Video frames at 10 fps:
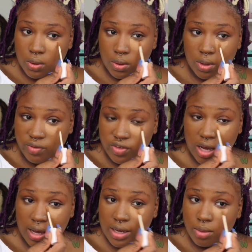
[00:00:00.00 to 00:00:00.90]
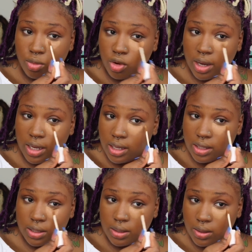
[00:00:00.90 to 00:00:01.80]
If y'all hear
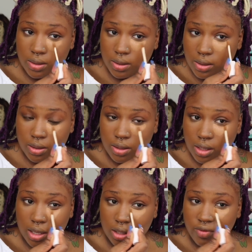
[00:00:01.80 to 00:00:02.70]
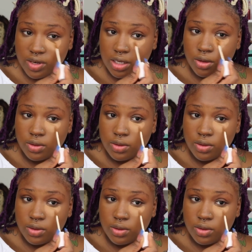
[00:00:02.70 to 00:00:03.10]
Brian, Y'all already know the